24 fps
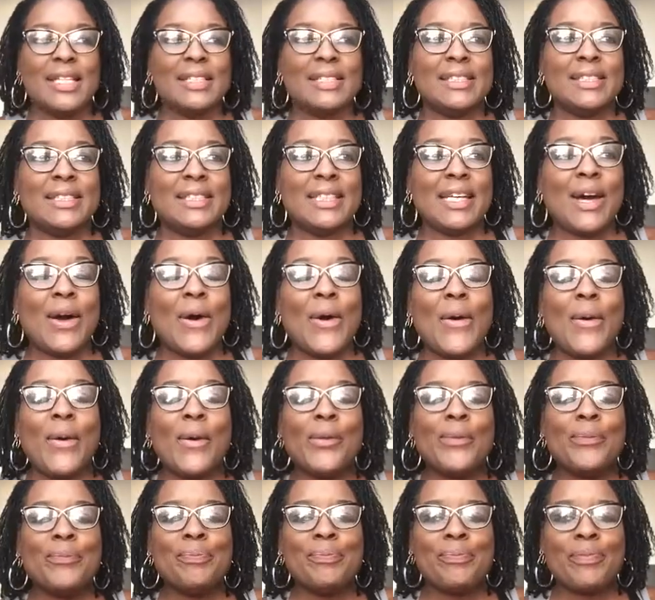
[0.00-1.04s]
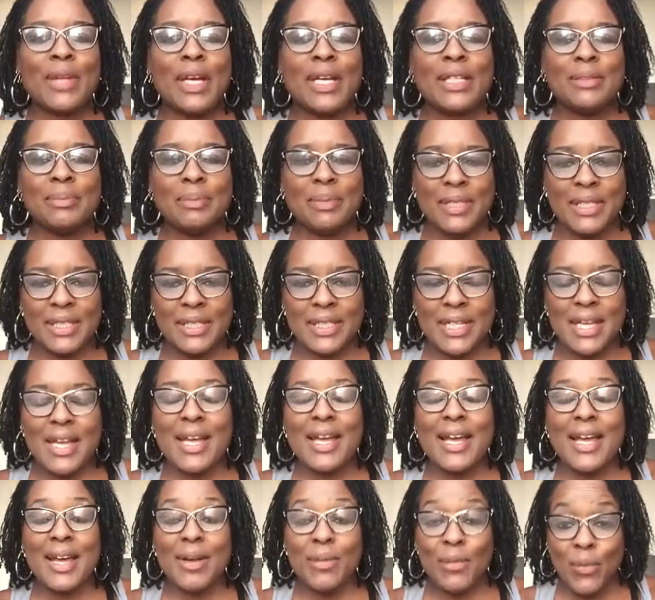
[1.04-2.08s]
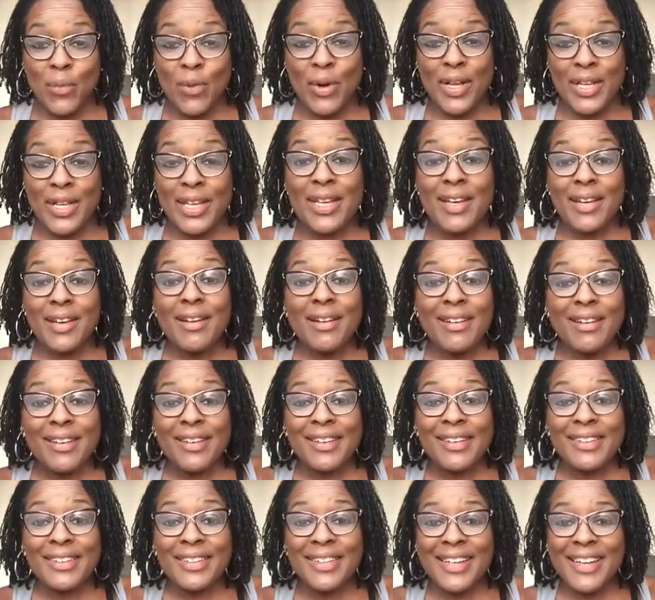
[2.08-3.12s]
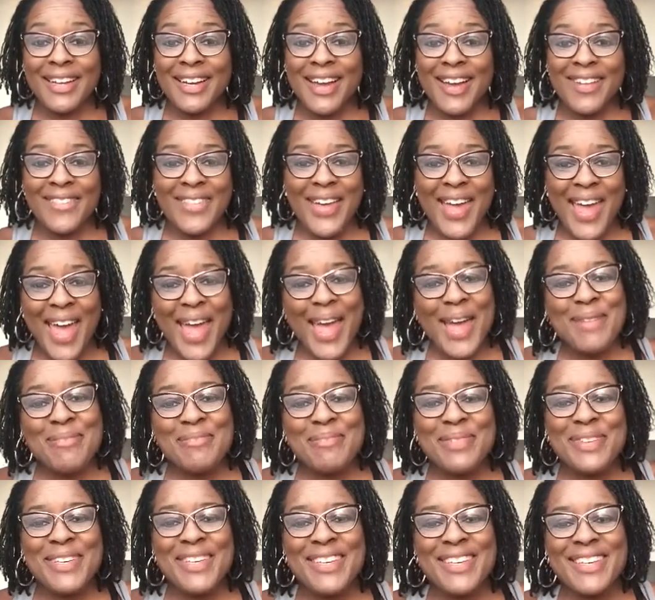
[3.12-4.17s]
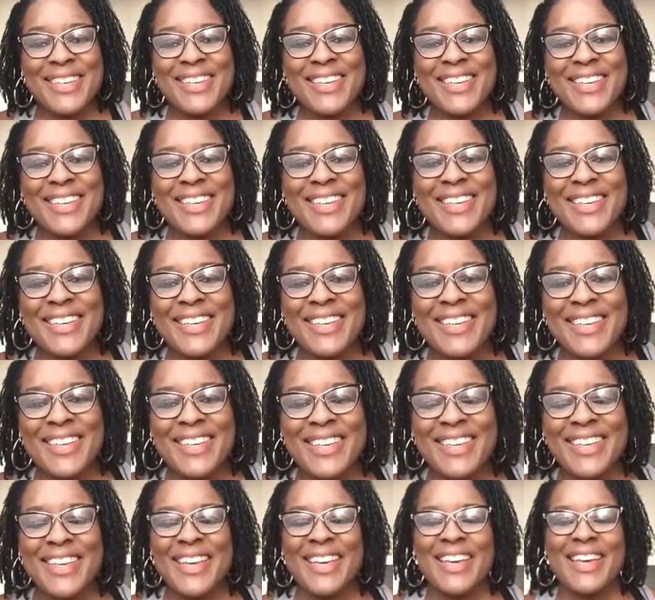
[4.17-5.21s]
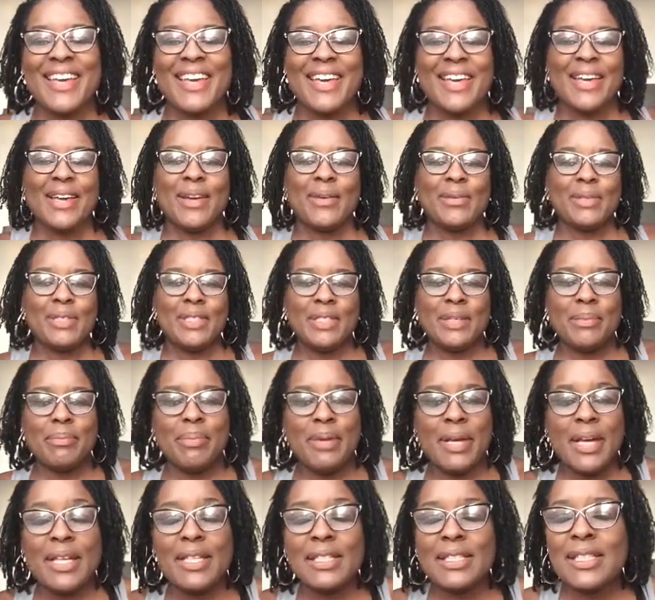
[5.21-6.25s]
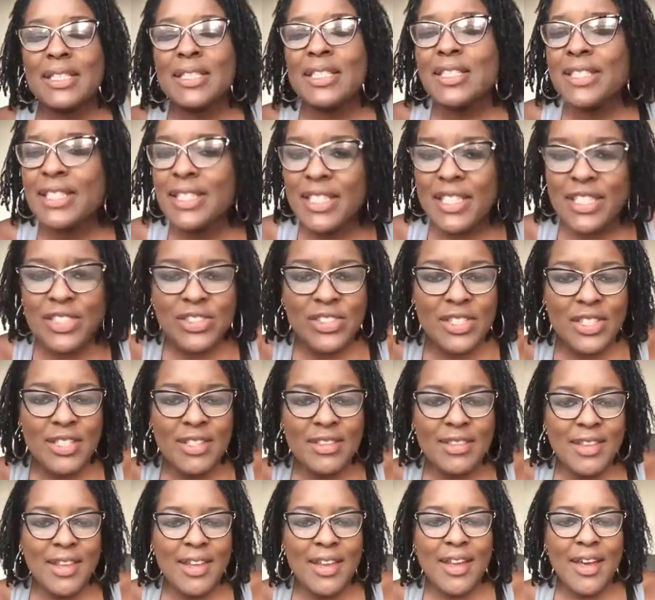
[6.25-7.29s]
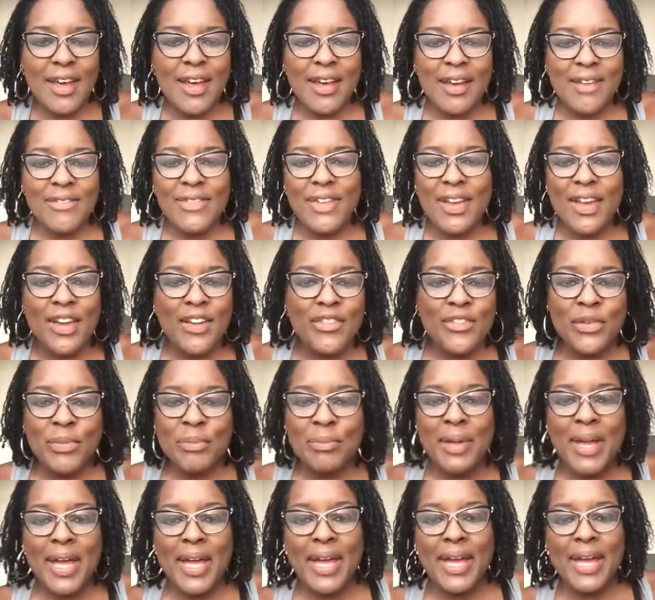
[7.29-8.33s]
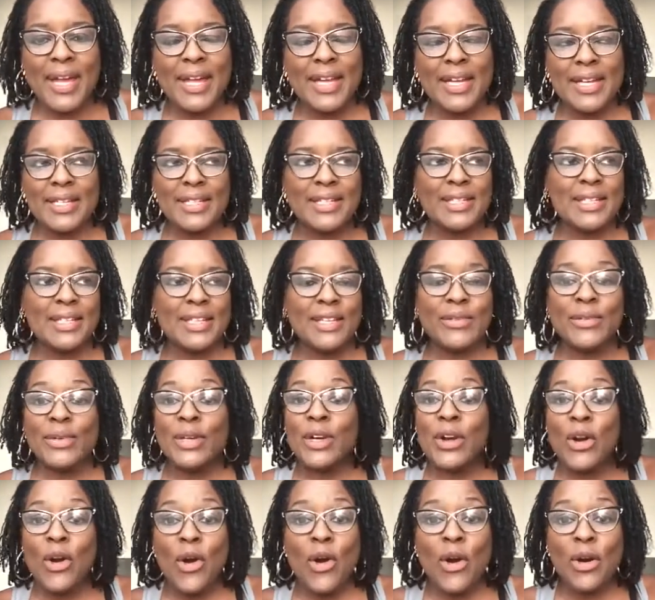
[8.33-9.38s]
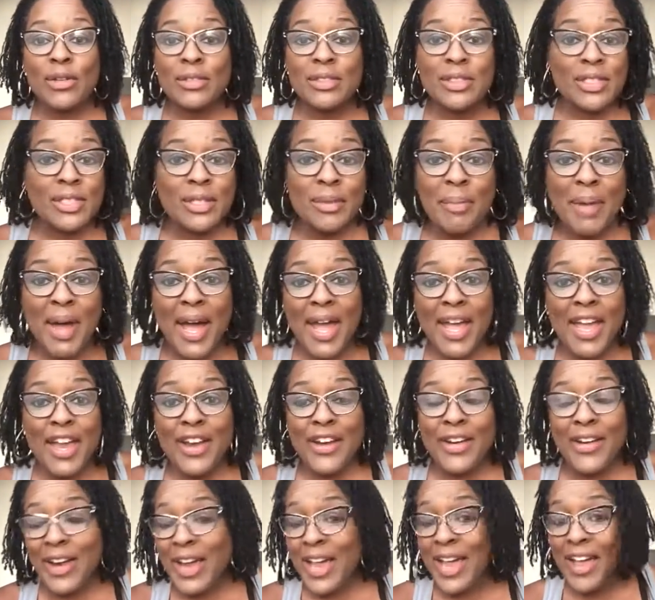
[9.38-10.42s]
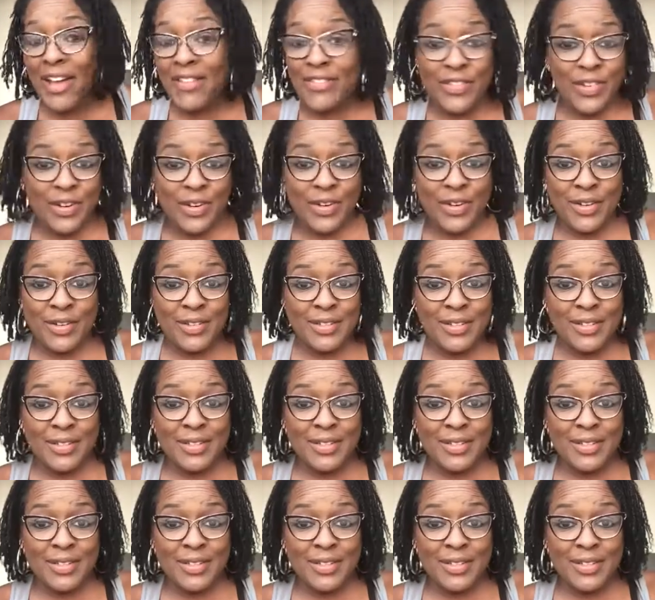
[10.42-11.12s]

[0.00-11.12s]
So it's been one year and I'm happy. It was the best decision that I've ever made in regards to my hair, ever.